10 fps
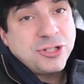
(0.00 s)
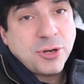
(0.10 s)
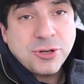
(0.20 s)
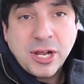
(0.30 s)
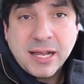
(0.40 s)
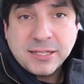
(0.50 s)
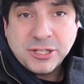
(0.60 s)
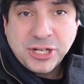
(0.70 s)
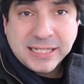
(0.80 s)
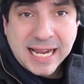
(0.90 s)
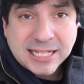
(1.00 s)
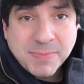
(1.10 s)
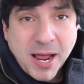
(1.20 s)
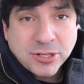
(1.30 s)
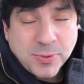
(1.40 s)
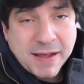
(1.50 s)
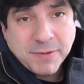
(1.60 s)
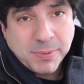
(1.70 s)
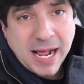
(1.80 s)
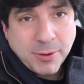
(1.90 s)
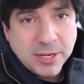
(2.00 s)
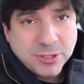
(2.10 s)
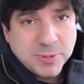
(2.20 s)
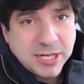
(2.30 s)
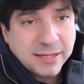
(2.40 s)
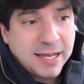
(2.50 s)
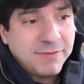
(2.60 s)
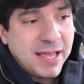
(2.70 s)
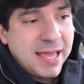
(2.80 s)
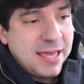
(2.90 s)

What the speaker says: So the GTS models will have the black wheels, which I love.